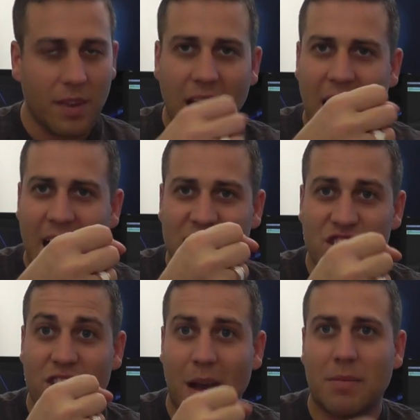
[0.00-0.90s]
hand
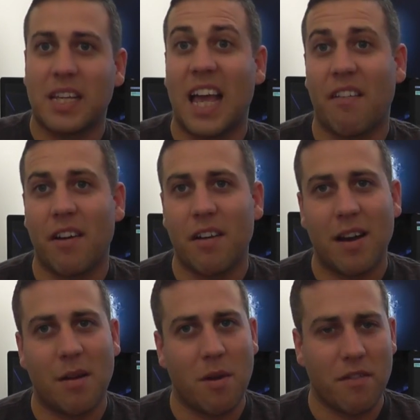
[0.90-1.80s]
strap to carry it
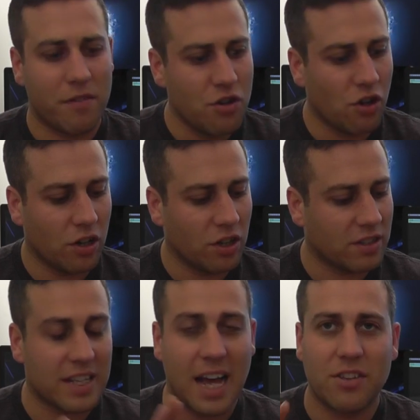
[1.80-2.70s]
around with. Not
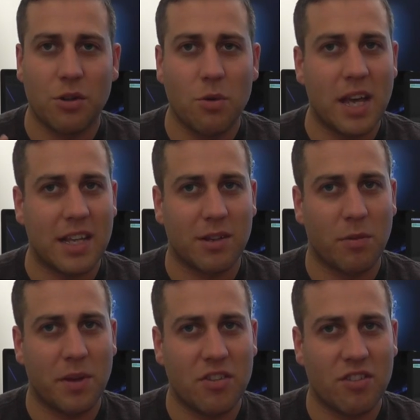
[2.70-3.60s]
looked at that at all yet, so
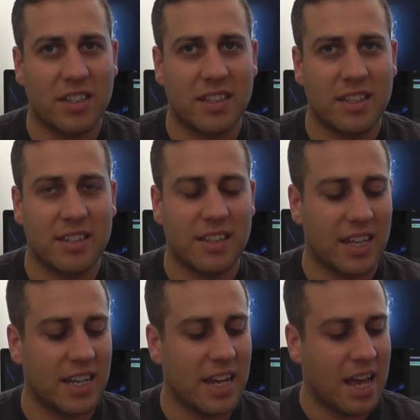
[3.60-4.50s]
I'll be interested to
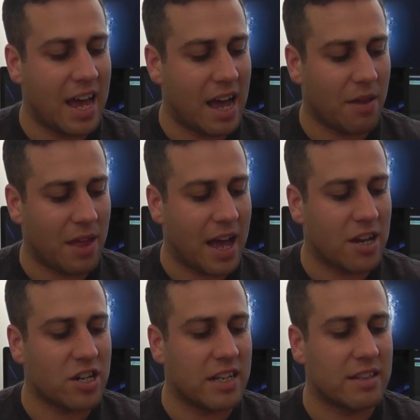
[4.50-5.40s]
see how that
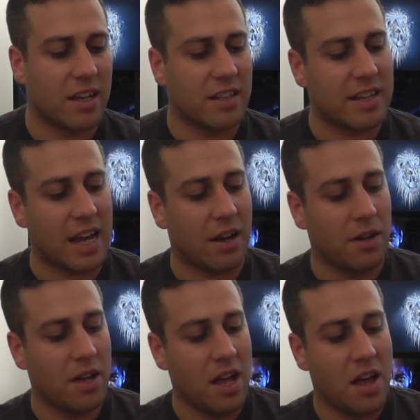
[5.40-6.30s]
actually turns
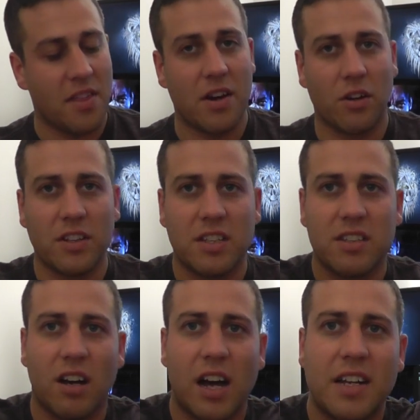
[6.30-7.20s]
out. And then on the
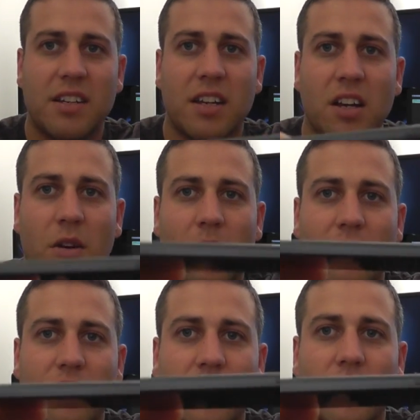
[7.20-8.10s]
side
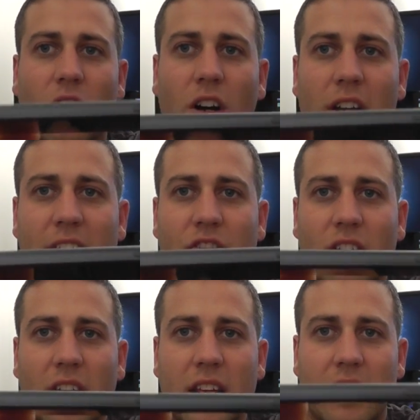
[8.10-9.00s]
we've just got
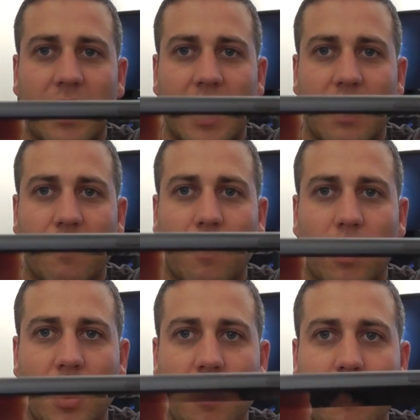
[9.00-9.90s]
literally the
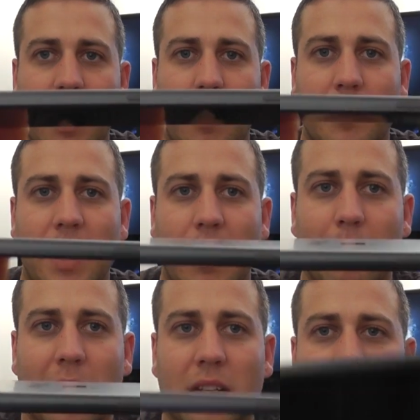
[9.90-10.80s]
volume up
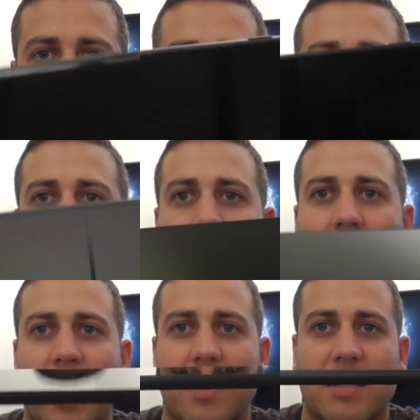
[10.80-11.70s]
down buttons. On
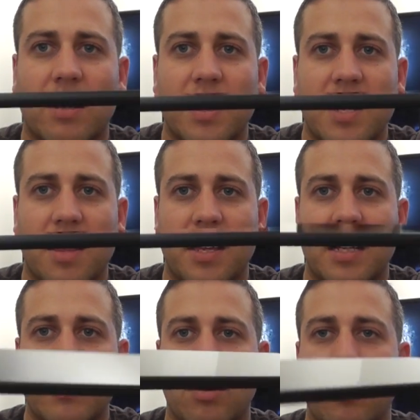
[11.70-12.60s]
the other side, nothing
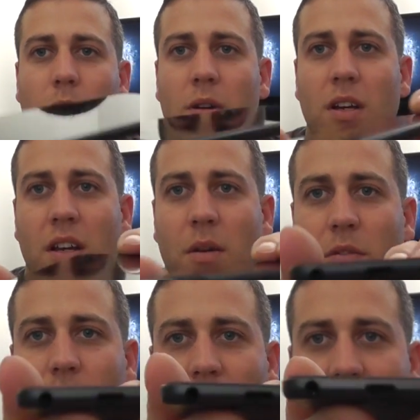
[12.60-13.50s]
at all.
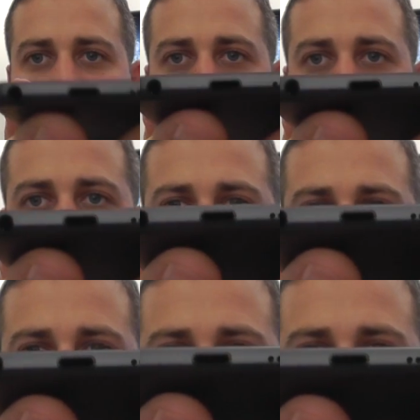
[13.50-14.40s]
We've got that new Lightning